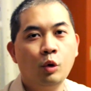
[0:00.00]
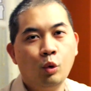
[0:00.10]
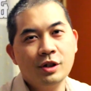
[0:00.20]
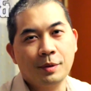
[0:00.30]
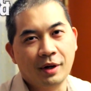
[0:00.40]

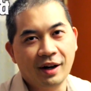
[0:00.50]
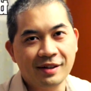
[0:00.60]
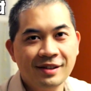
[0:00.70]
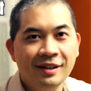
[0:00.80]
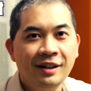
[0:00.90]
What's up,
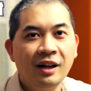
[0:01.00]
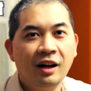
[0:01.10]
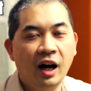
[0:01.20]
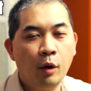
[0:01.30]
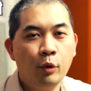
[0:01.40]
guys?
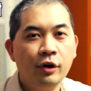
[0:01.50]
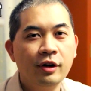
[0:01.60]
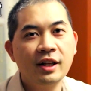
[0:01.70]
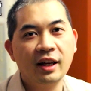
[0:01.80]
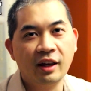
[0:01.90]
I wanted to
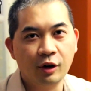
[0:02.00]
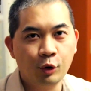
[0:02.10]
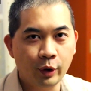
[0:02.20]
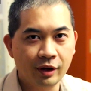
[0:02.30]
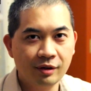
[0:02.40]
take a
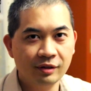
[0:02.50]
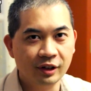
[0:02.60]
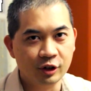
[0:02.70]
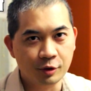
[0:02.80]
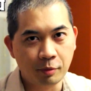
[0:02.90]
quick
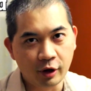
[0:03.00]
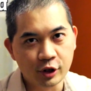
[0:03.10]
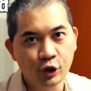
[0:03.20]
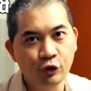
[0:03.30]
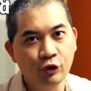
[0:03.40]
little
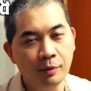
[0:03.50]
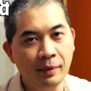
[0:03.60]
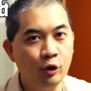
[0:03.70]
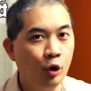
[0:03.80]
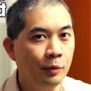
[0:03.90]
departure from
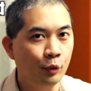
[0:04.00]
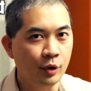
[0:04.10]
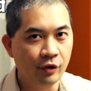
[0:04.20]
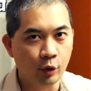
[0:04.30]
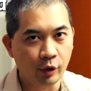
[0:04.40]
my normal
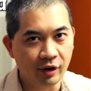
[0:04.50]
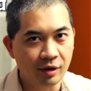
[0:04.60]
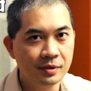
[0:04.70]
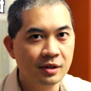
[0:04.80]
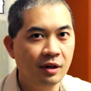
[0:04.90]
reef
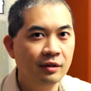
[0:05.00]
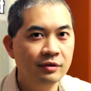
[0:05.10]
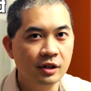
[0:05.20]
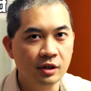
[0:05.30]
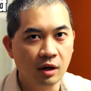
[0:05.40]
aquarium stuff
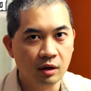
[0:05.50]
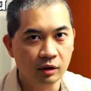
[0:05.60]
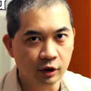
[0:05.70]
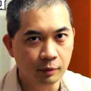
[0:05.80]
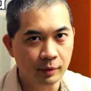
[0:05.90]
to talk a
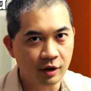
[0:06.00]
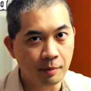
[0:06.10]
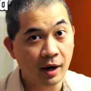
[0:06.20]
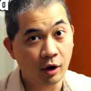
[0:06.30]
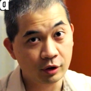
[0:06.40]
little bit
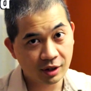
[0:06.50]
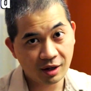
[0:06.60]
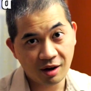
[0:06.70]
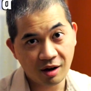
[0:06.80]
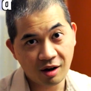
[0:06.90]
about
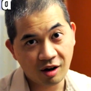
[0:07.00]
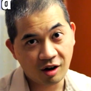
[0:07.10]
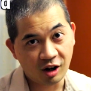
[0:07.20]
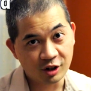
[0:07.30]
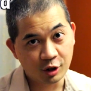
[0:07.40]

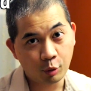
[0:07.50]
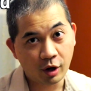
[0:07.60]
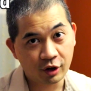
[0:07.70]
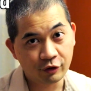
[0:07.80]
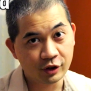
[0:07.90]

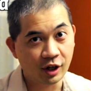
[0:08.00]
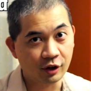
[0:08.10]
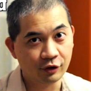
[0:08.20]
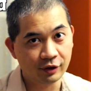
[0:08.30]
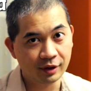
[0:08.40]
underwater
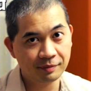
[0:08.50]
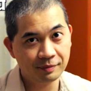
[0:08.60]
photography.